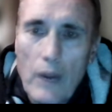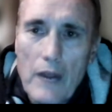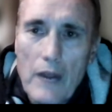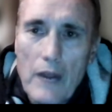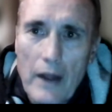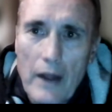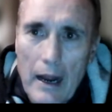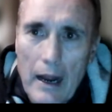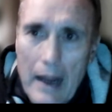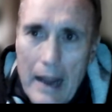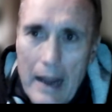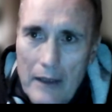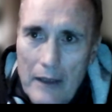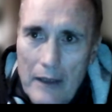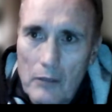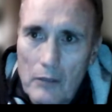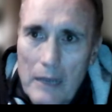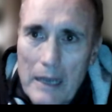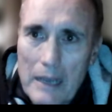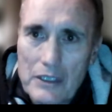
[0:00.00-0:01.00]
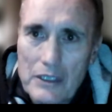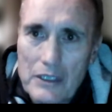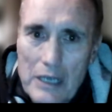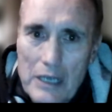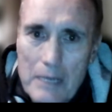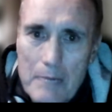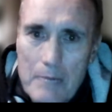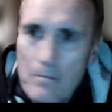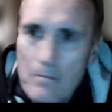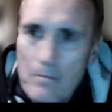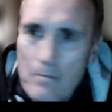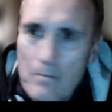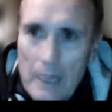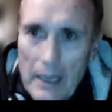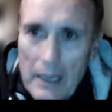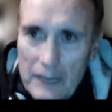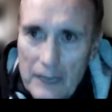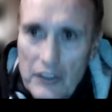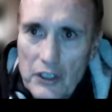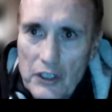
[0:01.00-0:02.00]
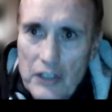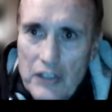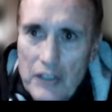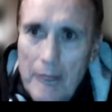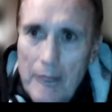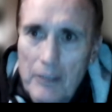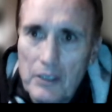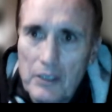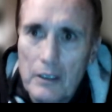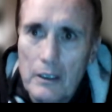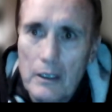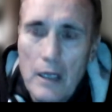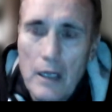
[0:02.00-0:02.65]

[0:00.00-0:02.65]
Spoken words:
that I handle my team, it's accepted.